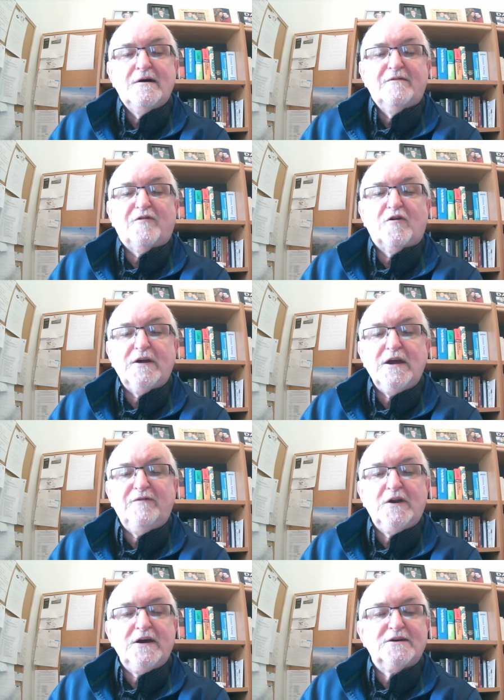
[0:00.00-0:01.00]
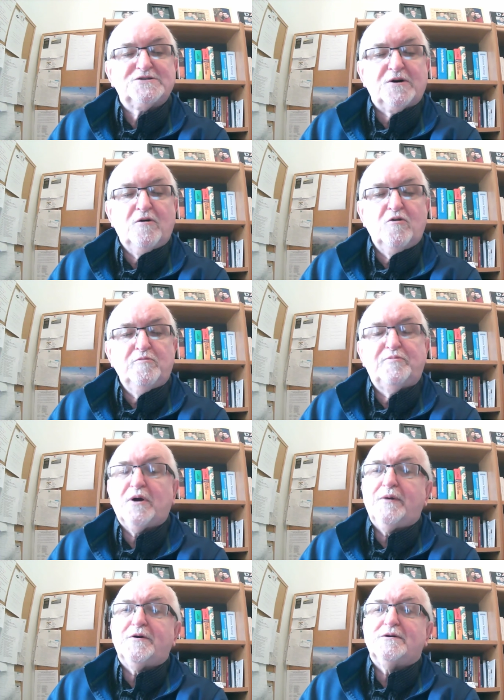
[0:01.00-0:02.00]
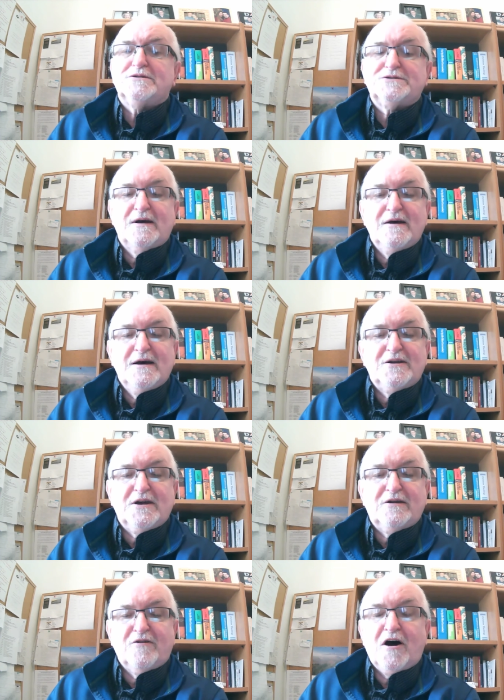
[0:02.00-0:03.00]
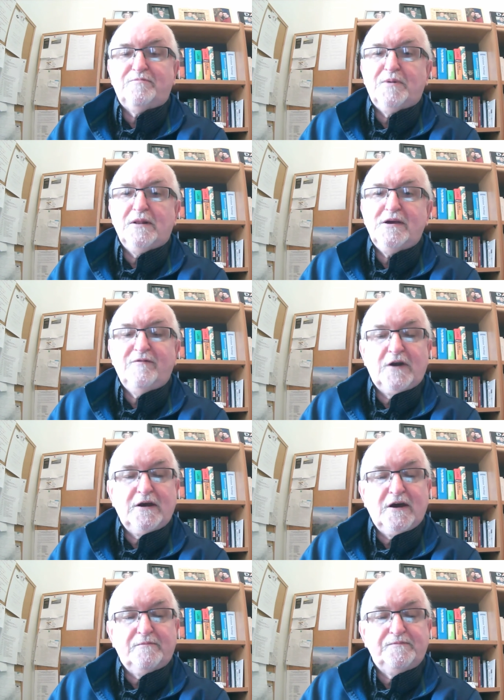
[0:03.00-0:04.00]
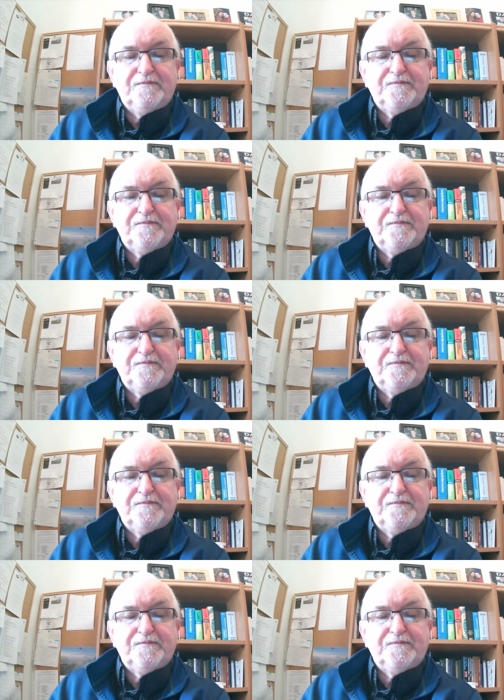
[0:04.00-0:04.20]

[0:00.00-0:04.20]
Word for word: For even his own brothers did not believe in him.